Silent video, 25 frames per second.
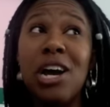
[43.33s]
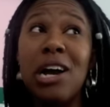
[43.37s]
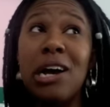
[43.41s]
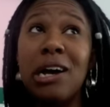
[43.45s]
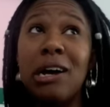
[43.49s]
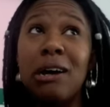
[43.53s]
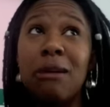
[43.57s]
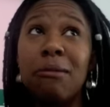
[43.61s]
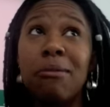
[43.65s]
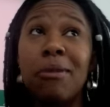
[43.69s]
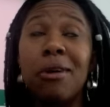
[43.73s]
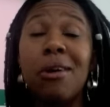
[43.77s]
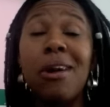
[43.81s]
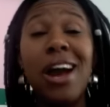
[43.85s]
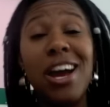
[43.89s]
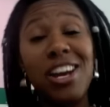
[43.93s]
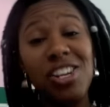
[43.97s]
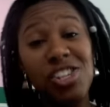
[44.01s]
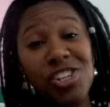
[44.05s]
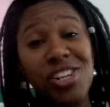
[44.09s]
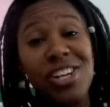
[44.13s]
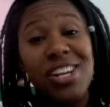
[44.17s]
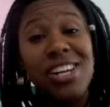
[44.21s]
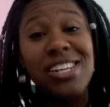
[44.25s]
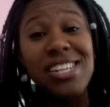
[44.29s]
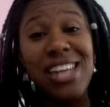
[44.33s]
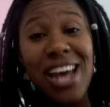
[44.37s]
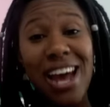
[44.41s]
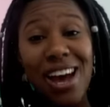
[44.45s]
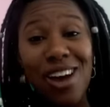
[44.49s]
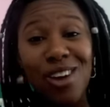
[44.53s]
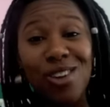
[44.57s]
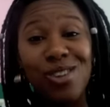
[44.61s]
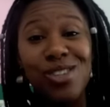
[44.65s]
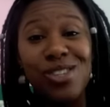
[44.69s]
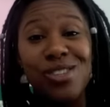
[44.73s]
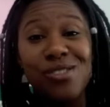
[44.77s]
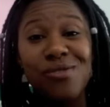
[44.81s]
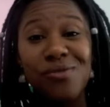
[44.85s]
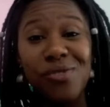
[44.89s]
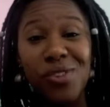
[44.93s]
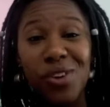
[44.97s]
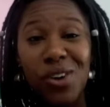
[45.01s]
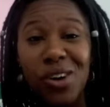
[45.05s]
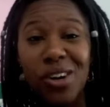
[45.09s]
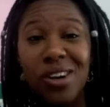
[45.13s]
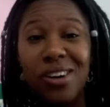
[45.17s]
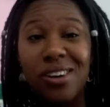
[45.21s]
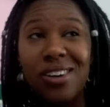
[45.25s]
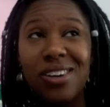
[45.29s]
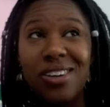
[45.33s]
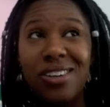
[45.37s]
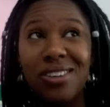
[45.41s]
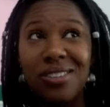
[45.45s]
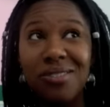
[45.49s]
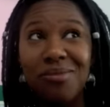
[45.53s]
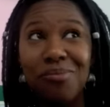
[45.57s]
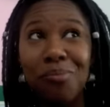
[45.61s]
crashed at his house for